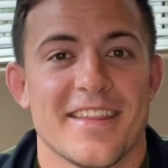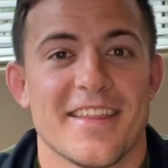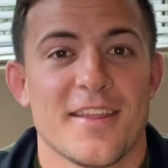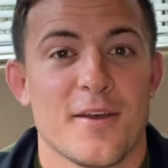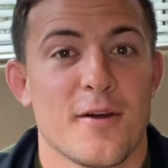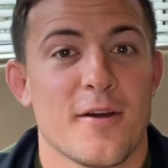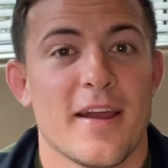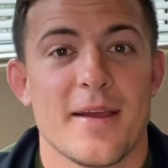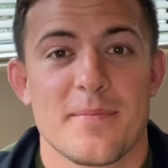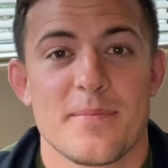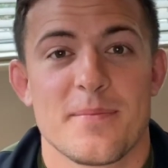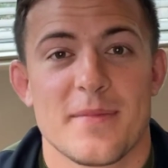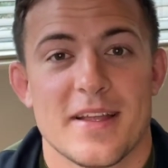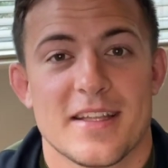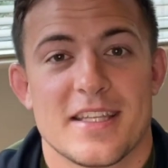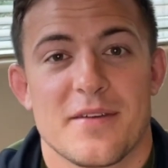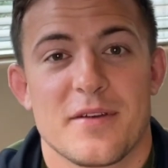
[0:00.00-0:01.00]
All right,
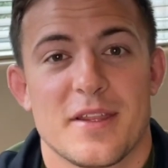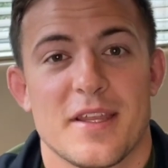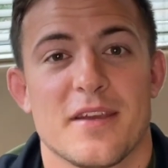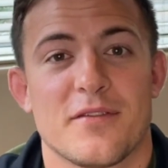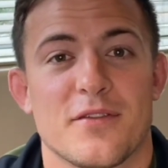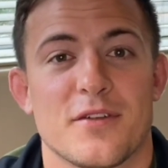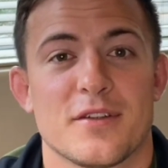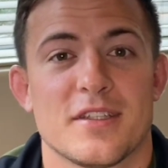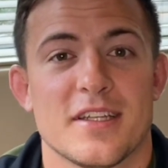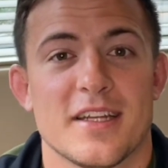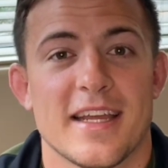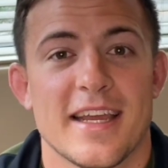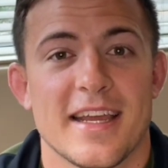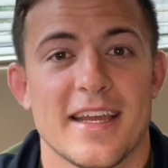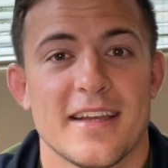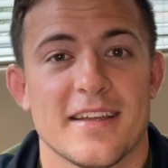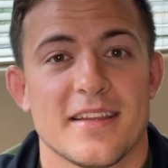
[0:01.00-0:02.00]
that's everything for
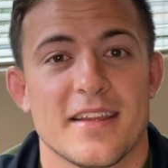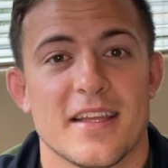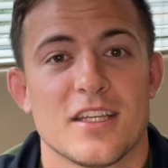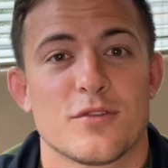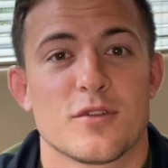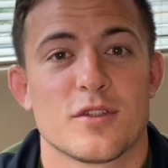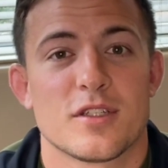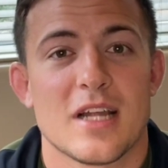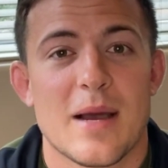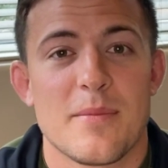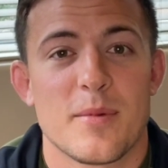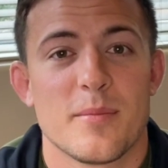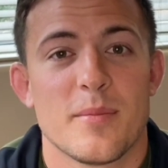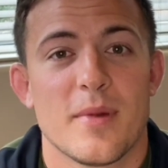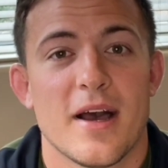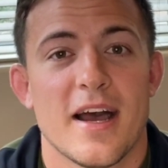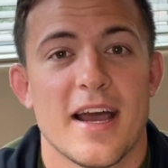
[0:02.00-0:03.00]
today. Thanks for stopping
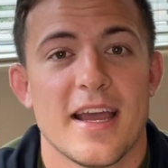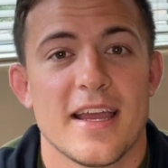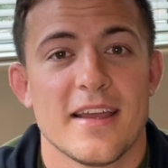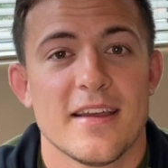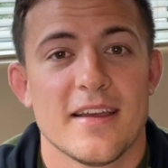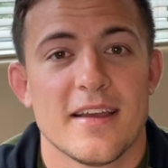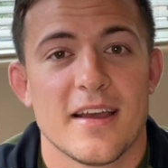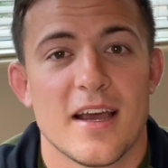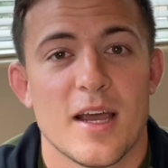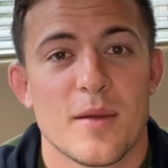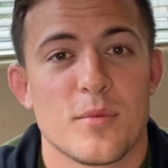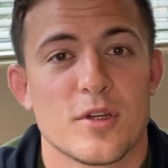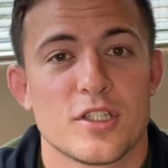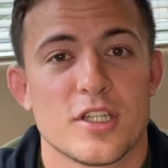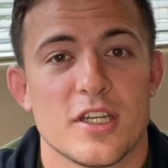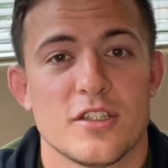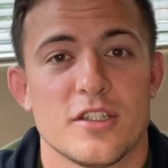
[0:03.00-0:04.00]
by. I
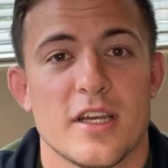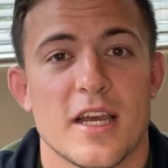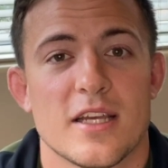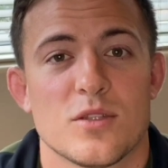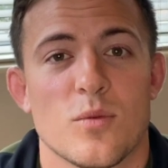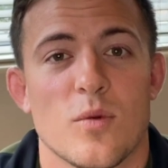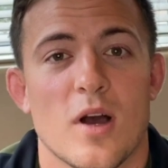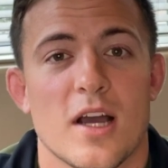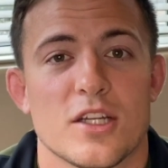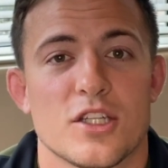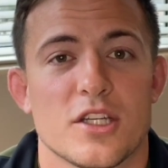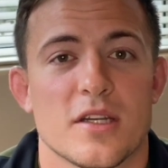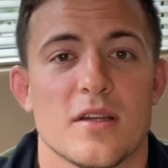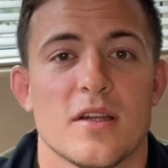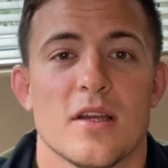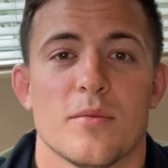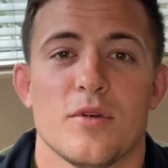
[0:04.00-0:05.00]
appreciate you guys watching.
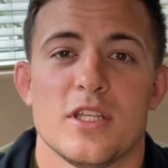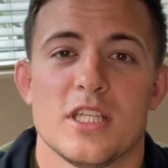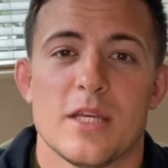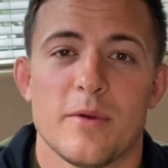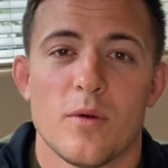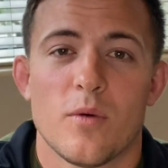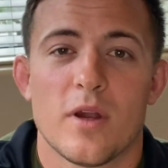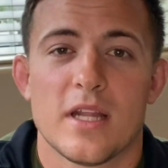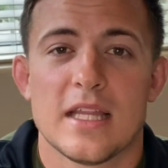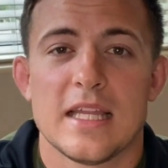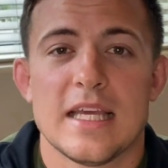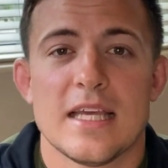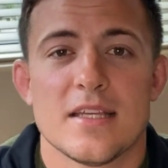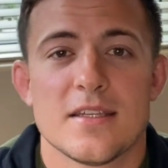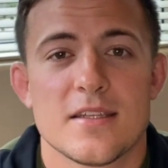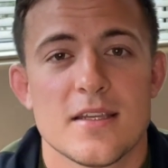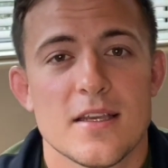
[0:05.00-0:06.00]
Please give me one of
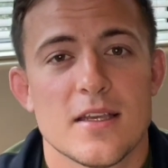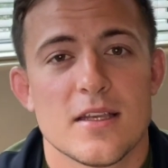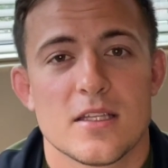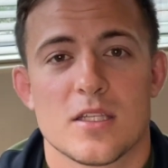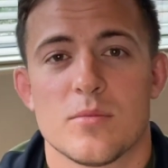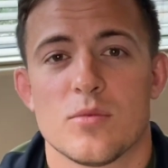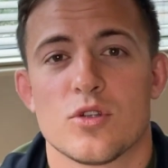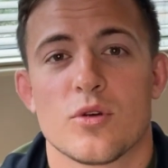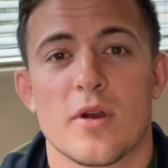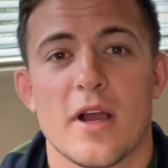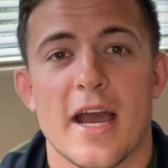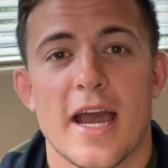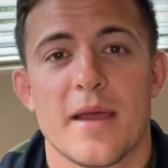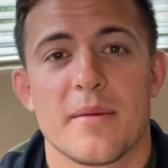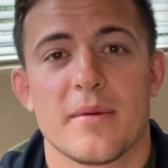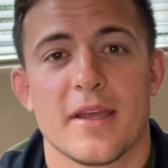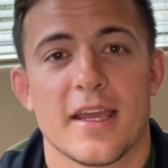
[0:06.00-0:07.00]
these,
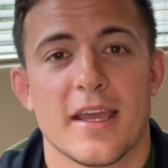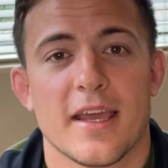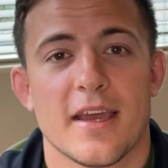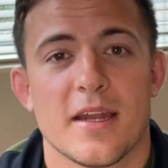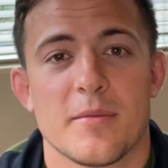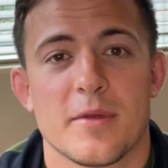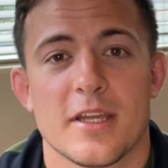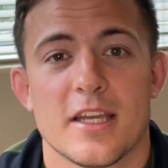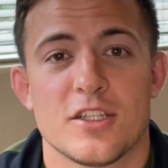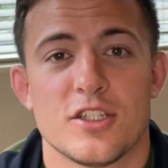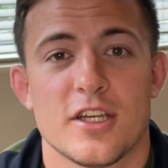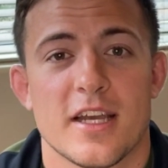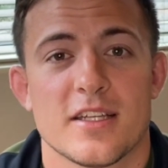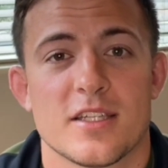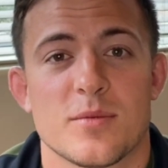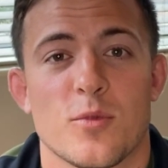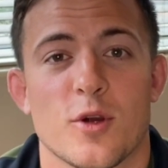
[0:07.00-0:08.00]
subscribe, and I'm going to get you
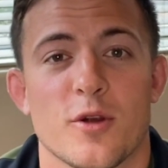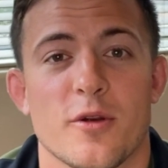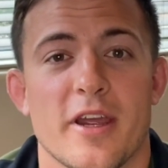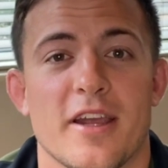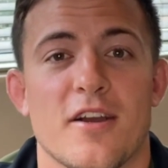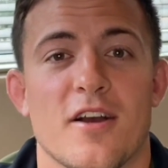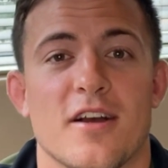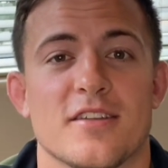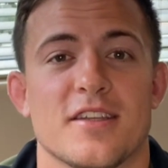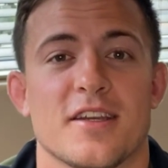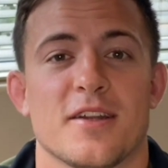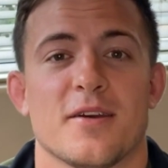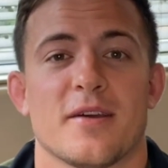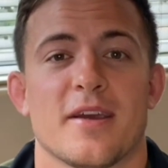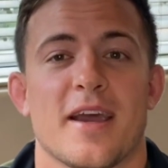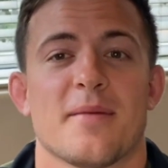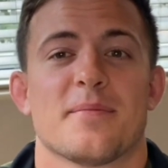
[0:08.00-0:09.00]
guys some more great content,
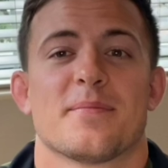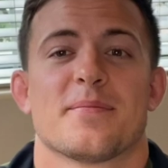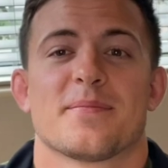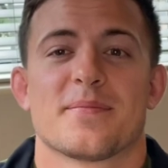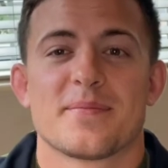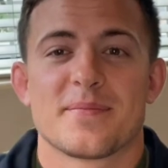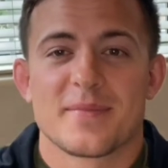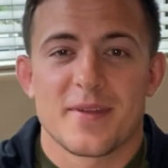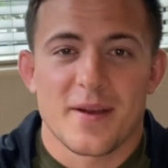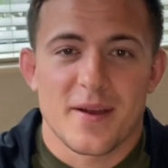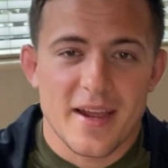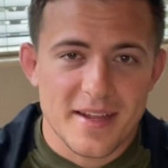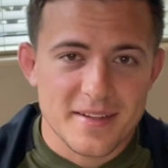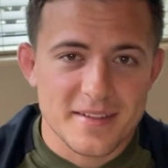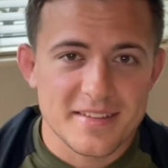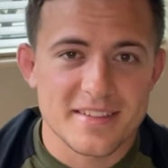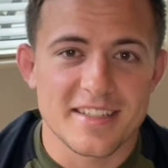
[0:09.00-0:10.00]
okay? All right,
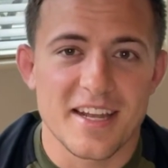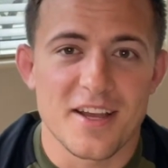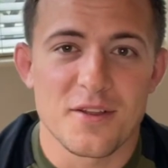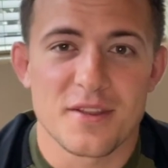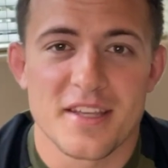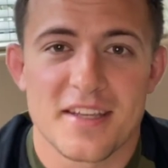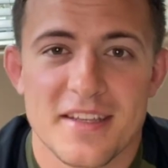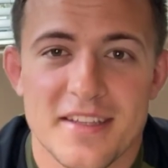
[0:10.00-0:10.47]
stay healthy.